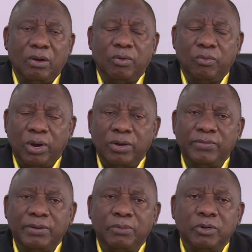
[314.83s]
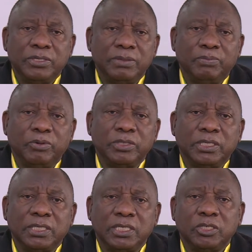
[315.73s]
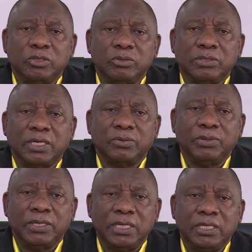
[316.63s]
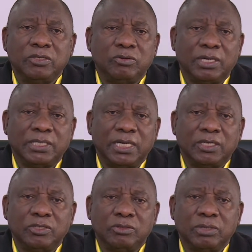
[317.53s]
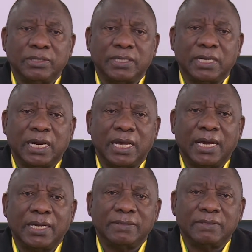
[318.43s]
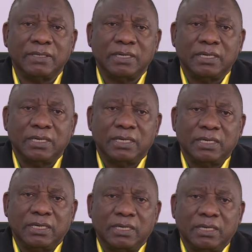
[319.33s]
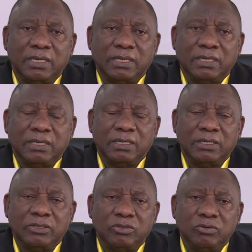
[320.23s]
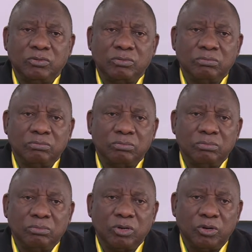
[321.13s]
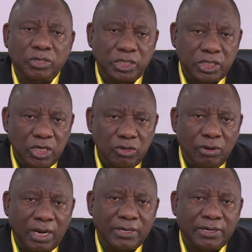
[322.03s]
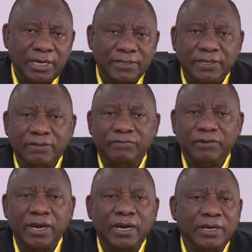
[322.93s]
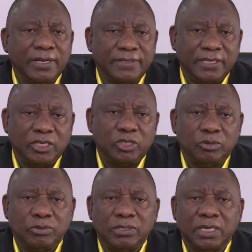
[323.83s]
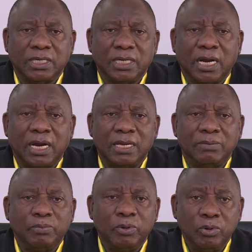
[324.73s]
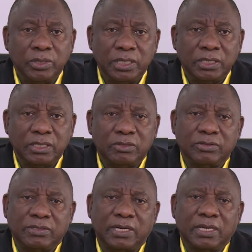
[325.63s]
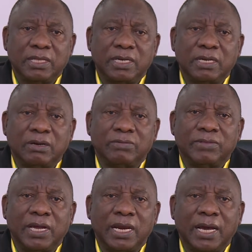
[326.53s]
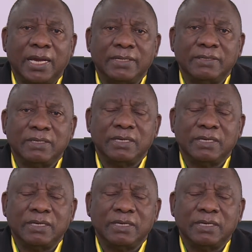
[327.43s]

One of the most important issues that we need to attend to as an alliance is to continue addressing various issues that are important to strengthening of the alliance,